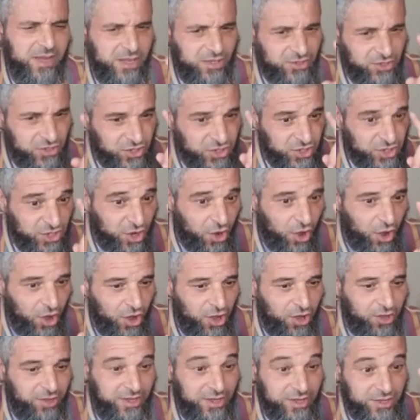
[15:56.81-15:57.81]
just
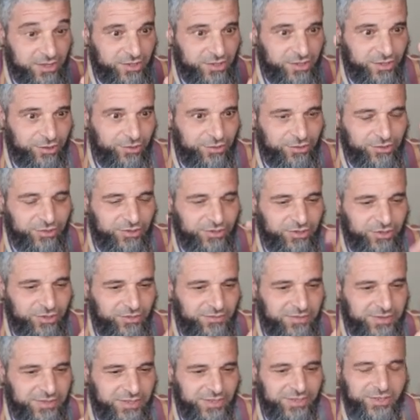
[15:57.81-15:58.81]
call social
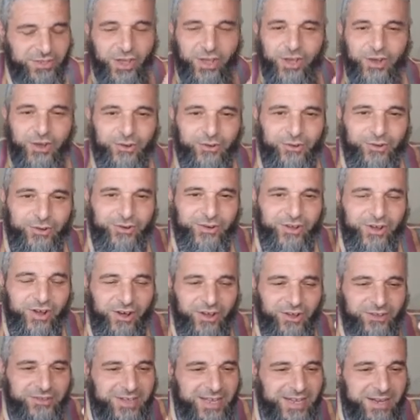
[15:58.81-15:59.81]
services or
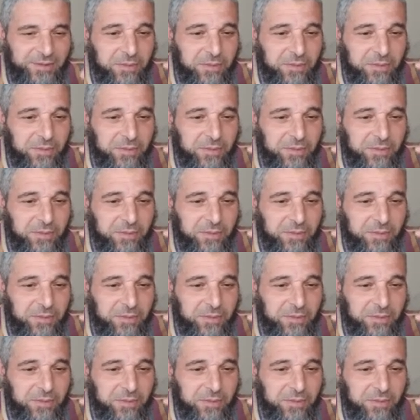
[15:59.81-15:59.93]
call, tell him,